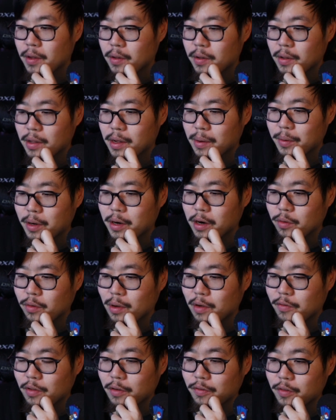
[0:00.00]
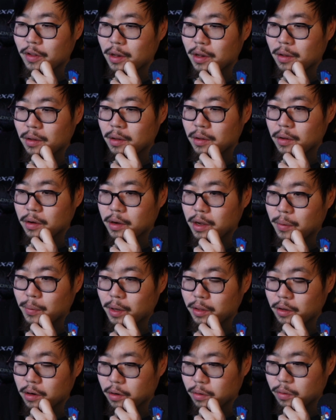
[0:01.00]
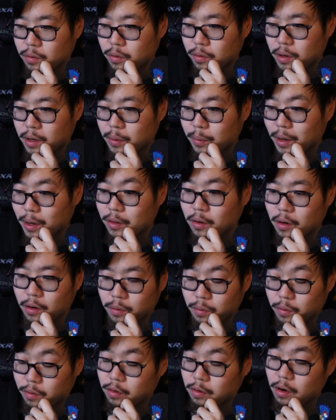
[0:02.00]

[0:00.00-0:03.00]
How many cards do we have left in? Okay, we got the Articuno. We got the Articuno.